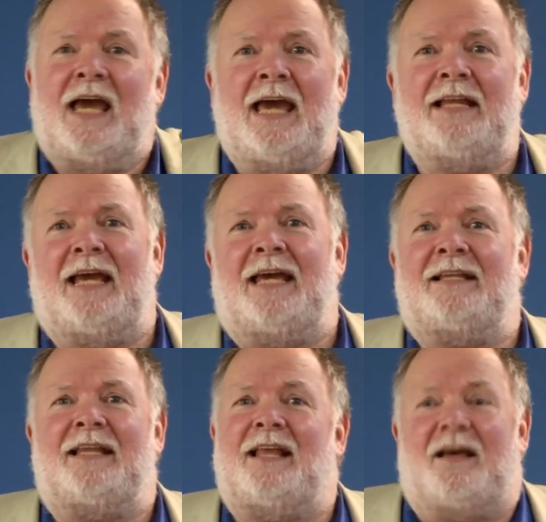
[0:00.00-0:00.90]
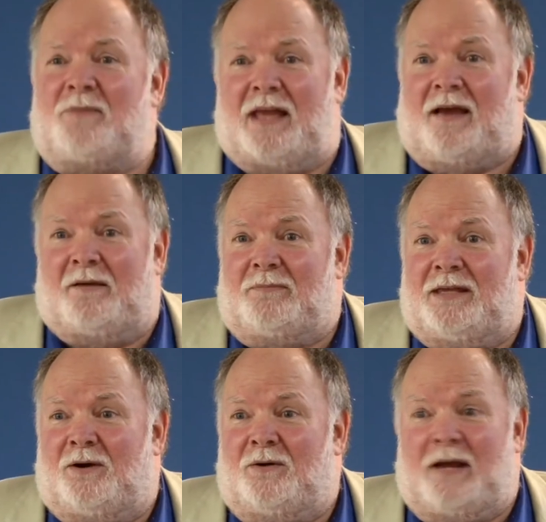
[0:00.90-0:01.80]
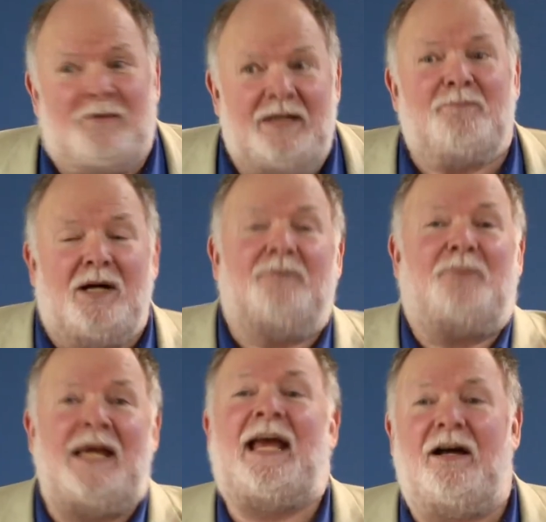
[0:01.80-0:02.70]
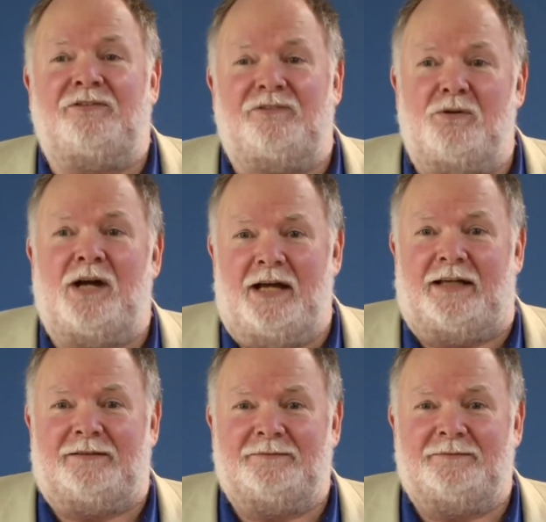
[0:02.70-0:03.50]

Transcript: And, and, you know, everything but penthouse is okay.